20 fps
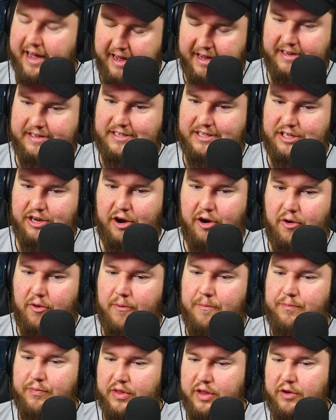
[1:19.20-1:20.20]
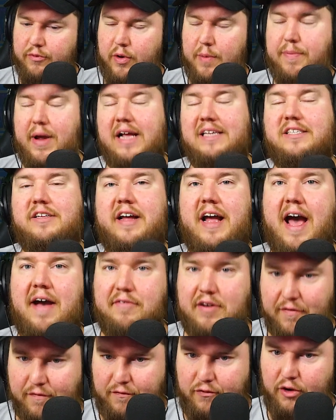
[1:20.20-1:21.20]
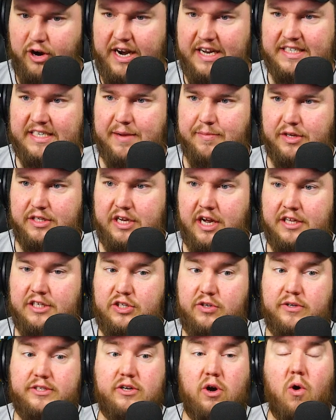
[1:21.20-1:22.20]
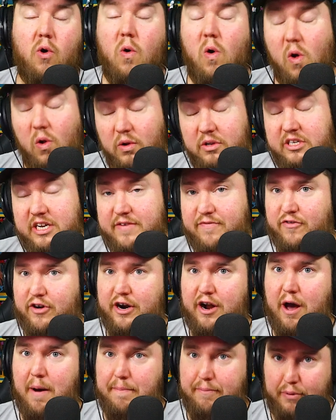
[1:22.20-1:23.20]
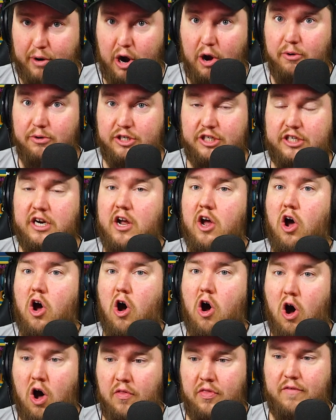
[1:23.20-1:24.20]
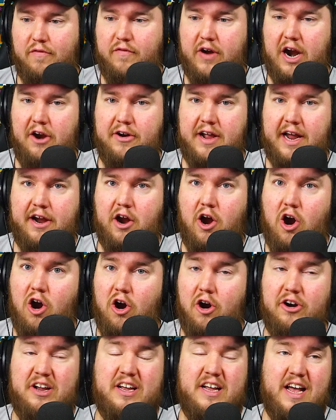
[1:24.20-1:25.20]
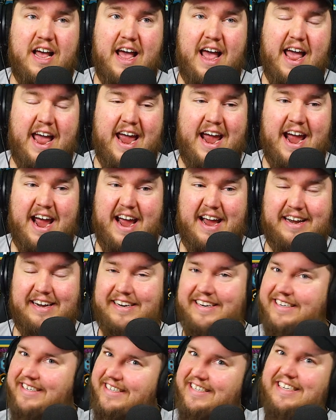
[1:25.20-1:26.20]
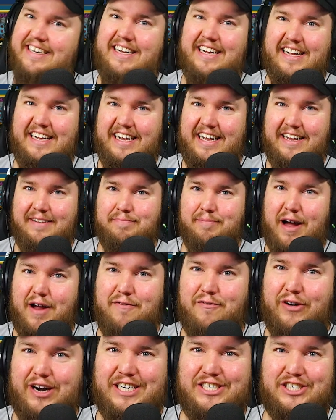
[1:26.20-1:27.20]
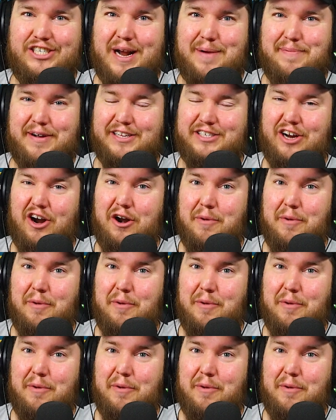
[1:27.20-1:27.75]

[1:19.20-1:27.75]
So we basically have to freeze him a ton, so it's a whole different approach on the Fire Knight hard, and my freeze champions aren't